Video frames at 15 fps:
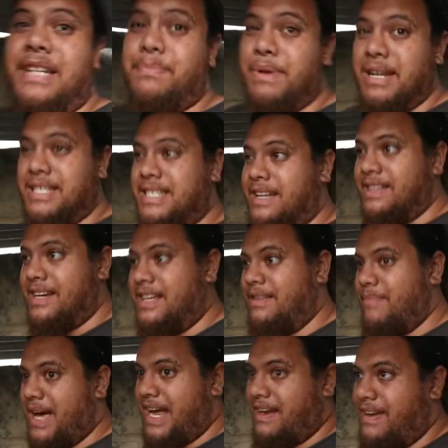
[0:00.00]
been something in the
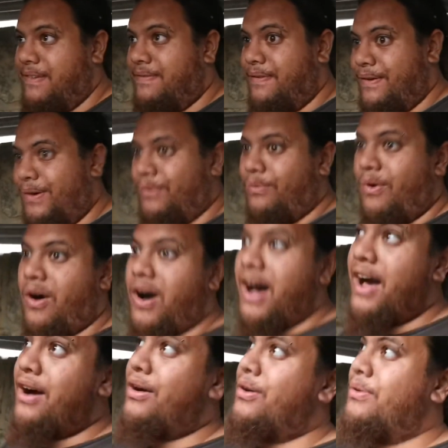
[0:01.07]
making for a
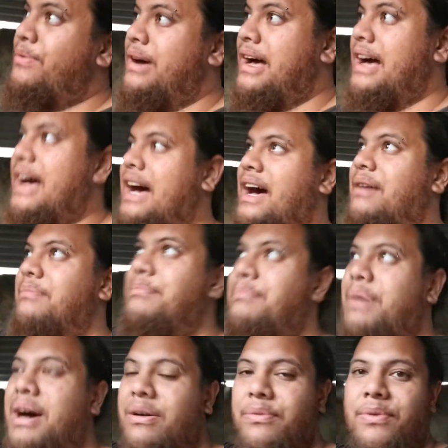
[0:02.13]
while,
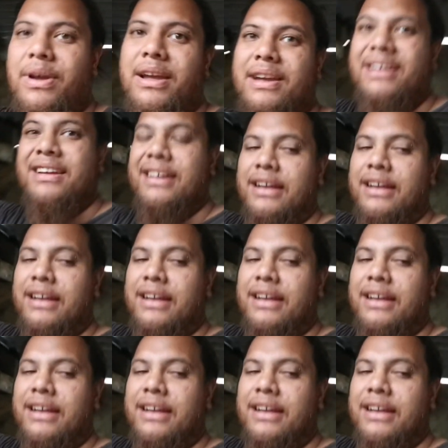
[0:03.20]
but we